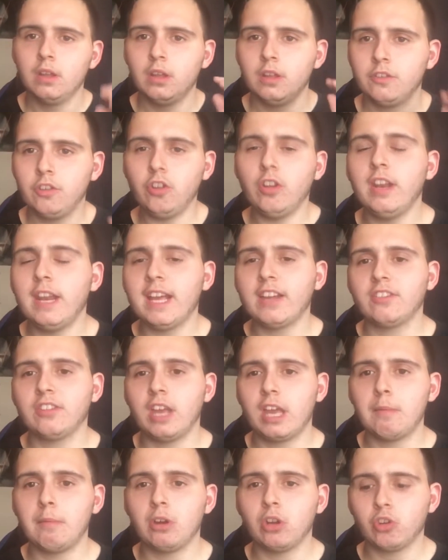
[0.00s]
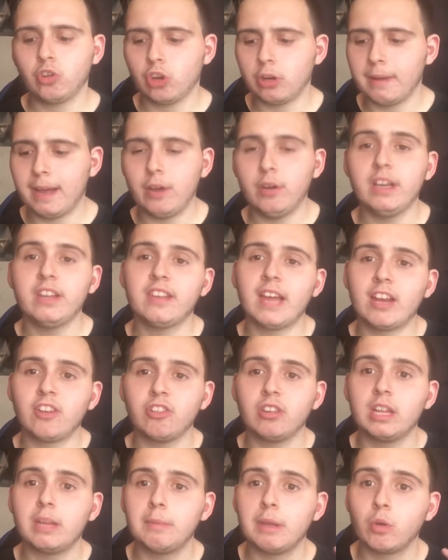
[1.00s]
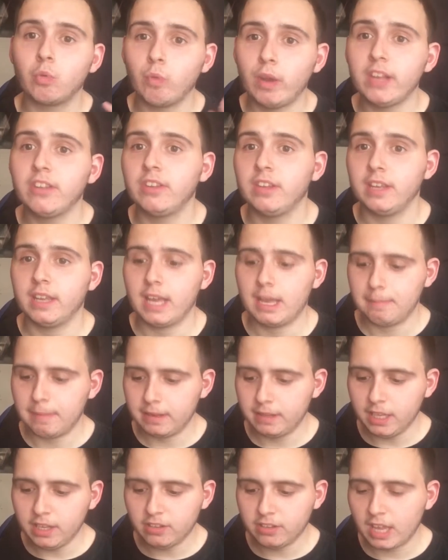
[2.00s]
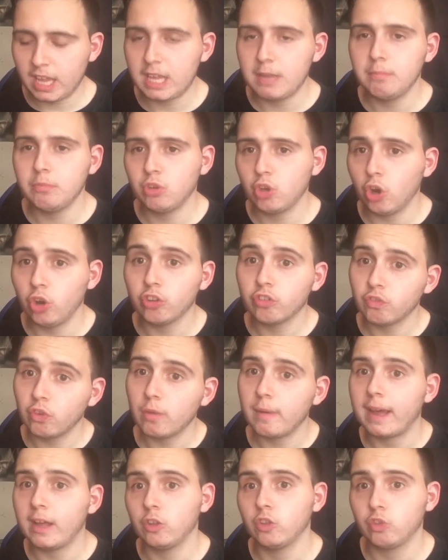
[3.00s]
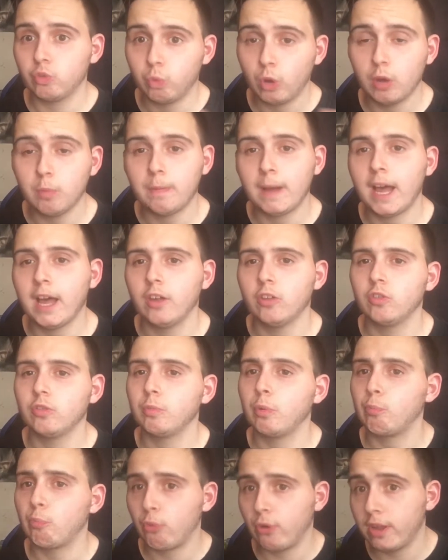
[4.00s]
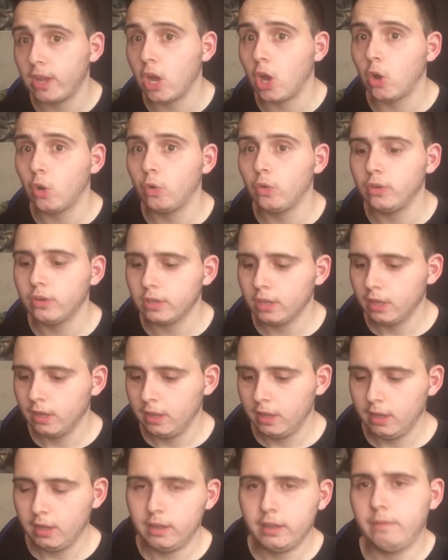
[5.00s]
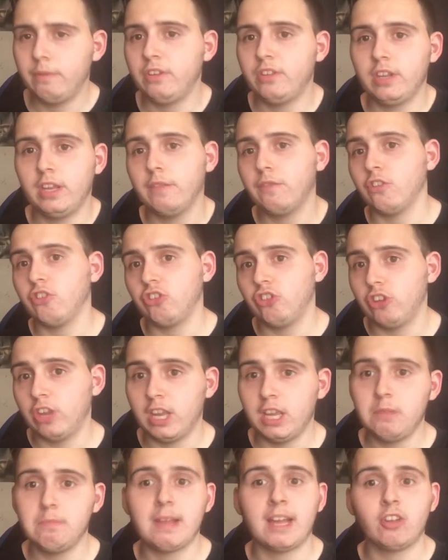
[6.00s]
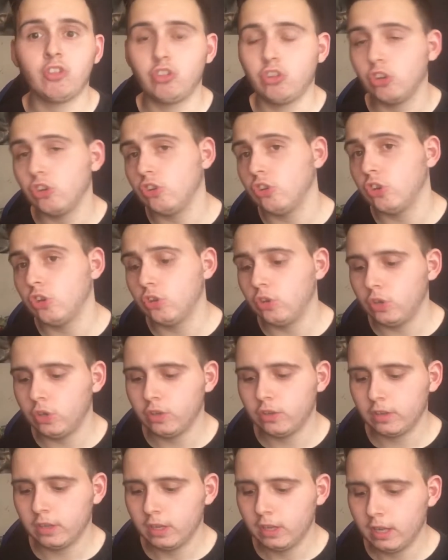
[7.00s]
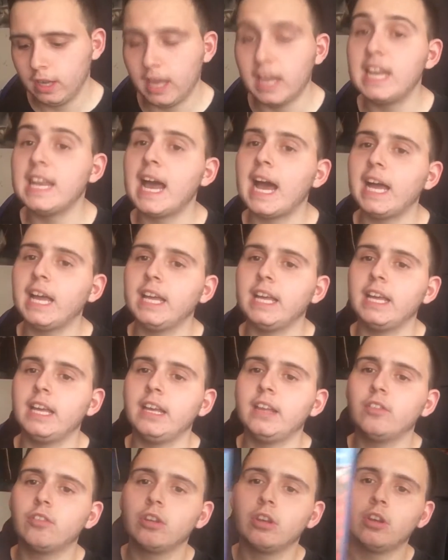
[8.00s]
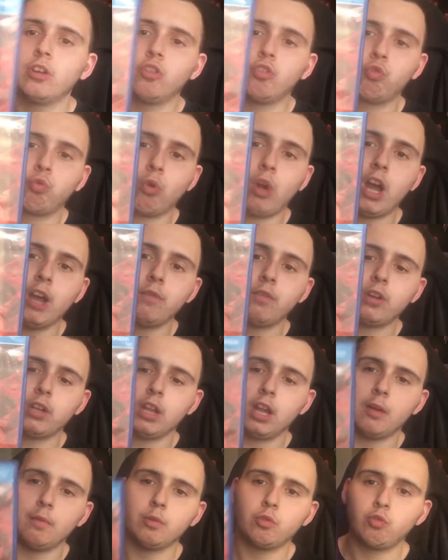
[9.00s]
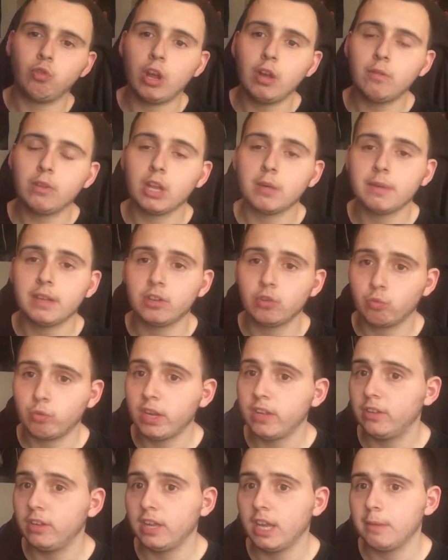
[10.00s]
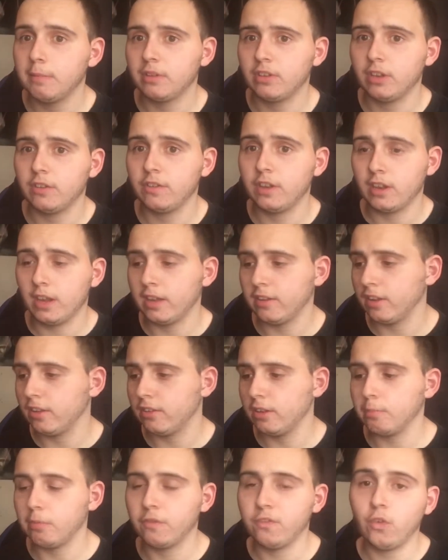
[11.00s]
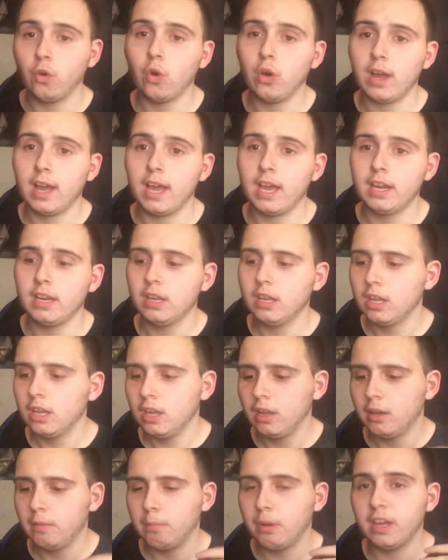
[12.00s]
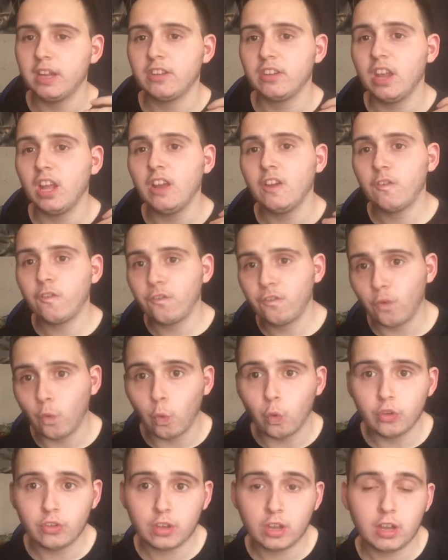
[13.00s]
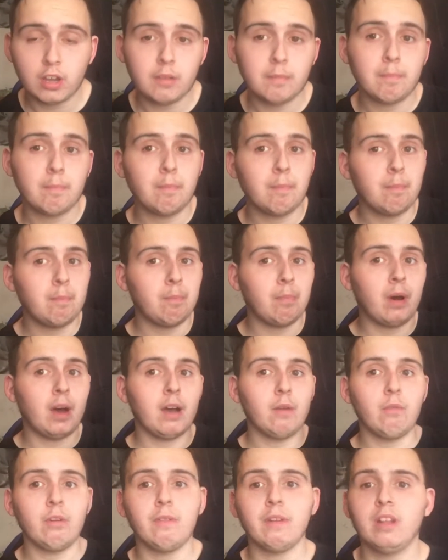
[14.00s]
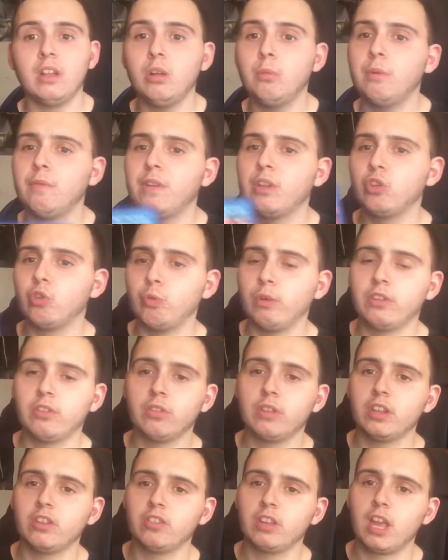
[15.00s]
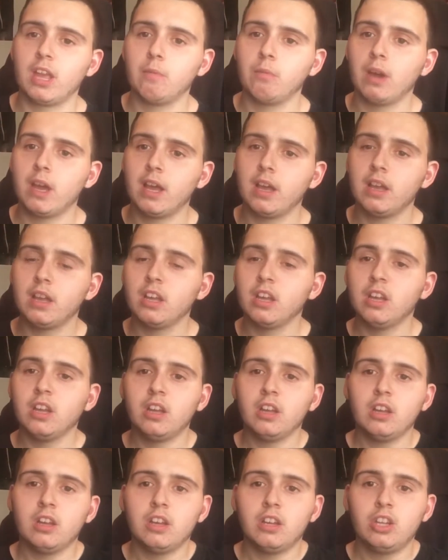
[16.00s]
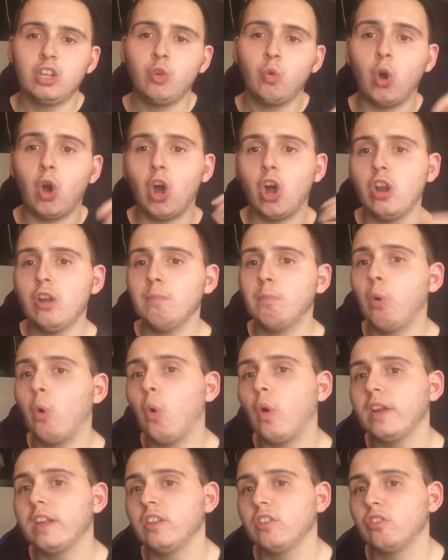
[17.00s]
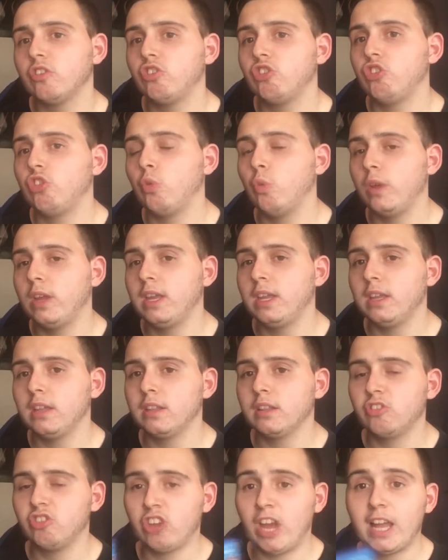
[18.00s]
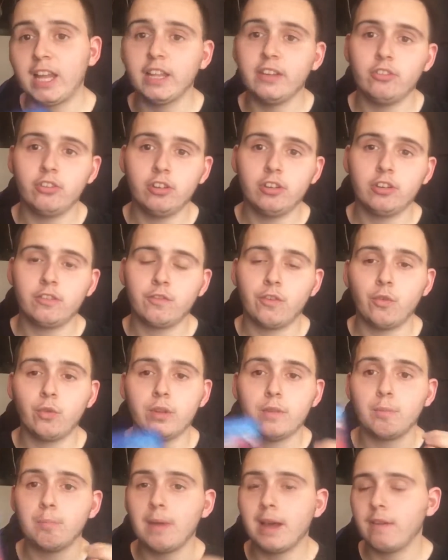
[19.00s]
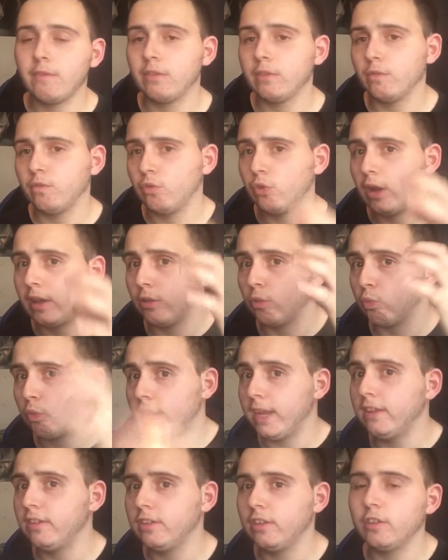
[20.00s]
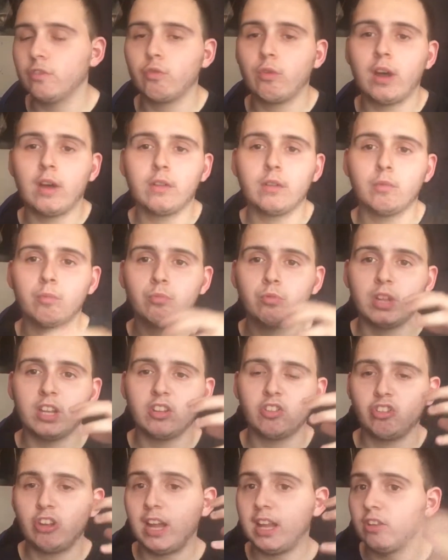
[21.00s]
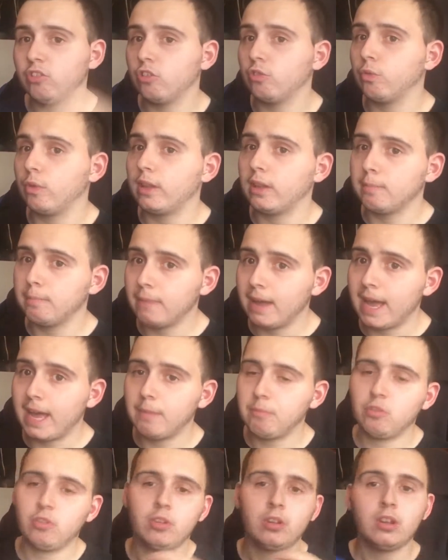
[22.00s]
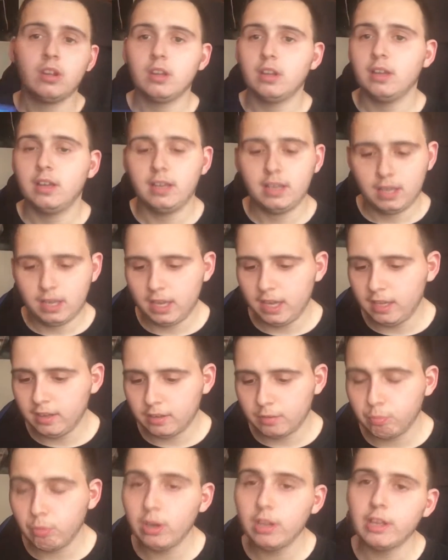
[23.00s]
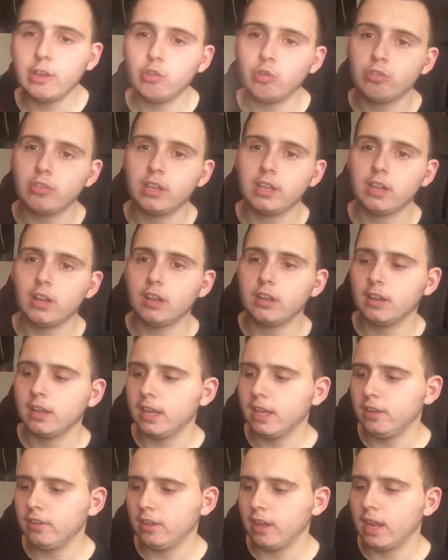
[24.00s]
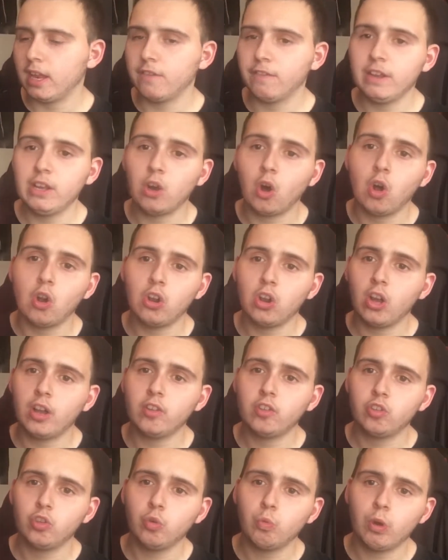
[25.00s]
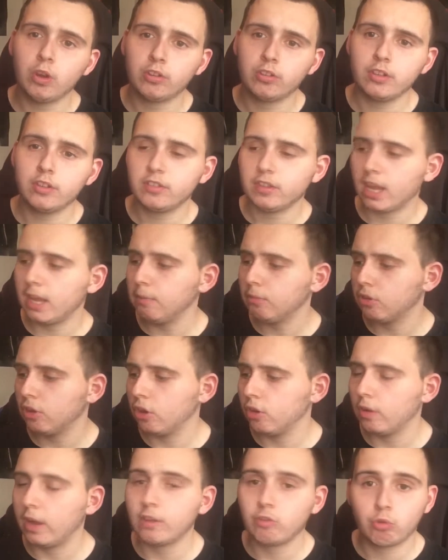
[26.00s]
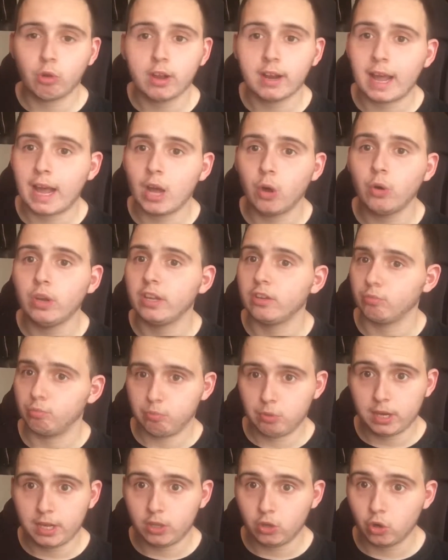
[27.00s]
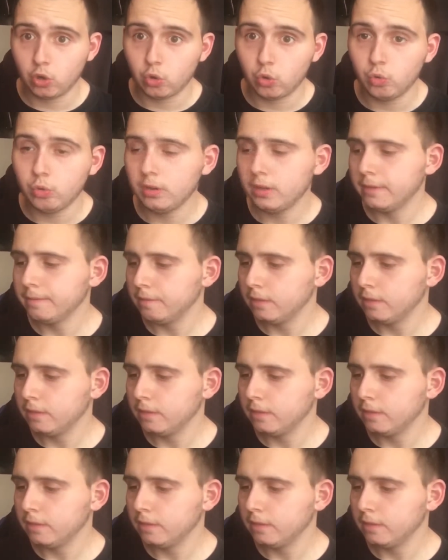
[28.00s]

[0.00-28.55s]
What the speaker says: So the next game I'm going to talk about is actually going to be a racing game. And this game goes for around £12 for pre-owned. If you see it for cheap, that's good news. And that is Drive Club. Drive Club is a racing game, as I said beforehand. But it's like Forza, but with a little bit of a twist on this game, where you earn points during challenges for the map, throughout the races, throughout the challenges, throughout the maps. It's pretty interesting nonetheless, and I think online still works in this game, so I tried it out. It's pretty cool.